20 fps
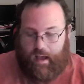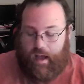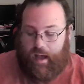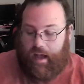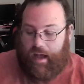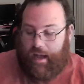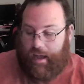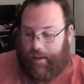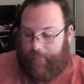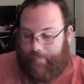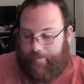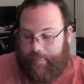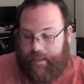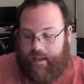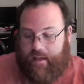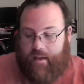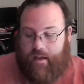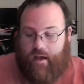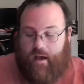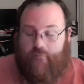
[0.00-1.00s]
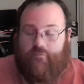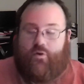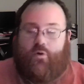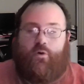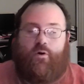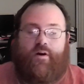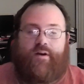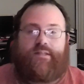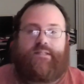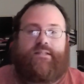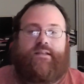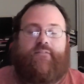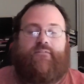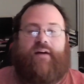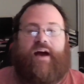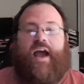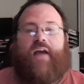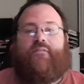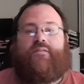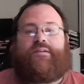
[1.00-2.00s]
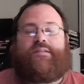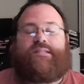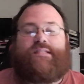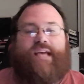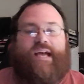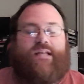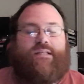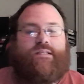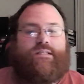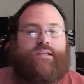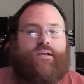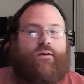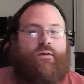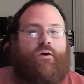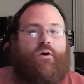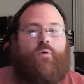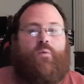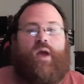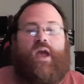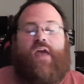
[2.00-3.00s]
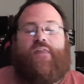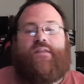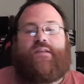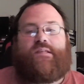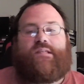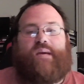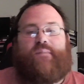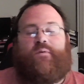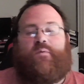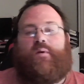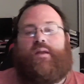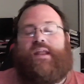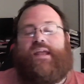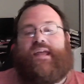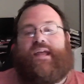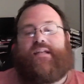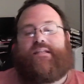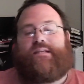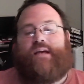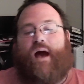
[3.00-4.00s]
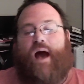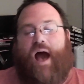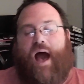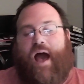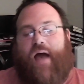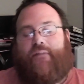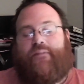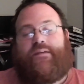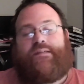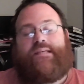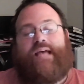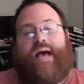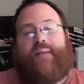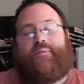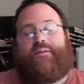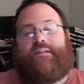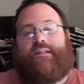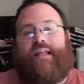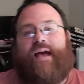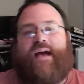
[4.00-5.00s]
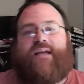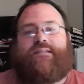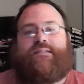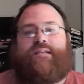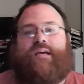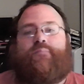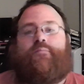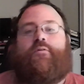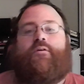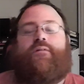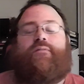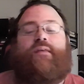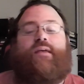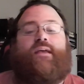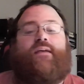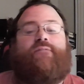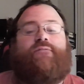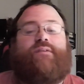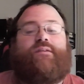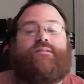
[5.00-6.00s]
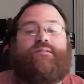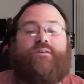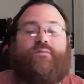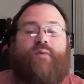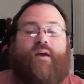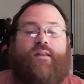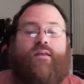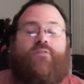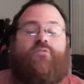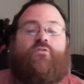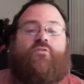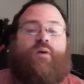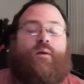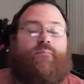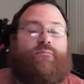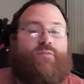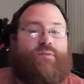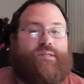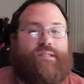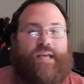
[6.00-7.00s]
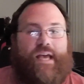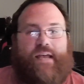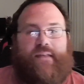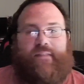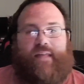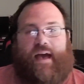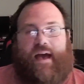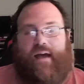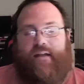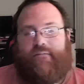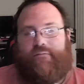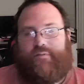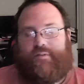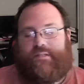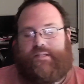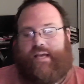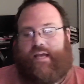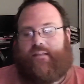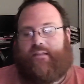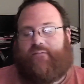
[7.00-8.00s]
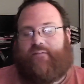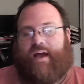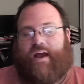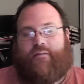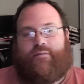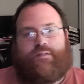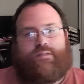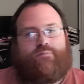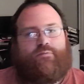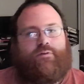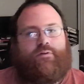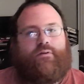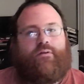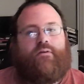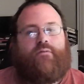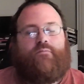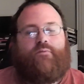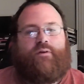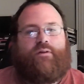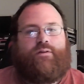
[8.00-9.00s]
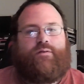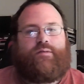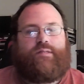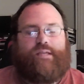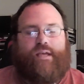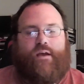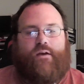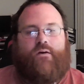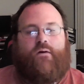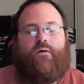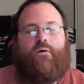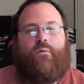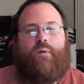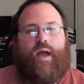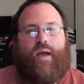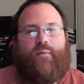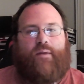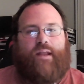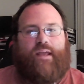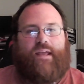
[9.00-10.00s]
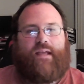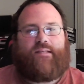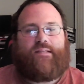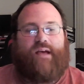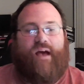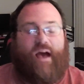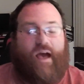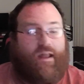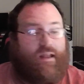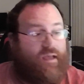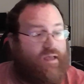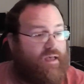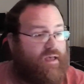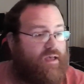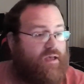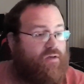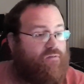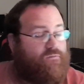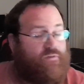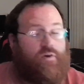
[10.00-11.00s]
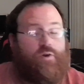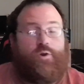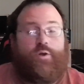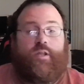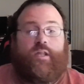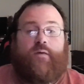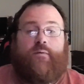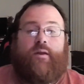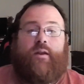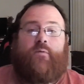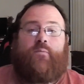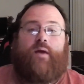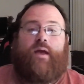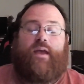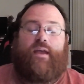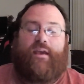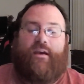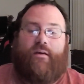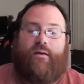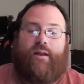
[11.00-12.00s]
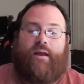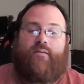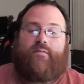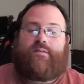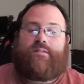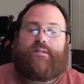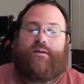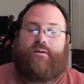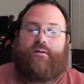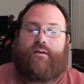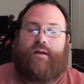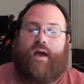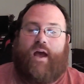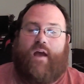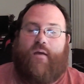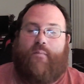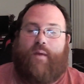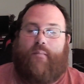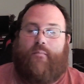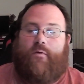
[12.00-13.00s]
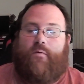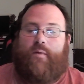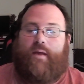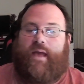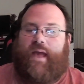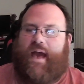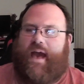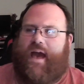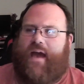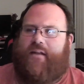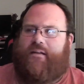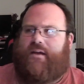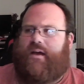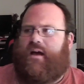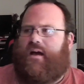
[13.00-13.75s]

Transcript: Of course, the virus tends to go away in the summer when it gets hot. This happened last summer, and they eviscerated Trump for saying the virus would you see it go away when it gets hot. Virtually went away here in Arizona. I remember we had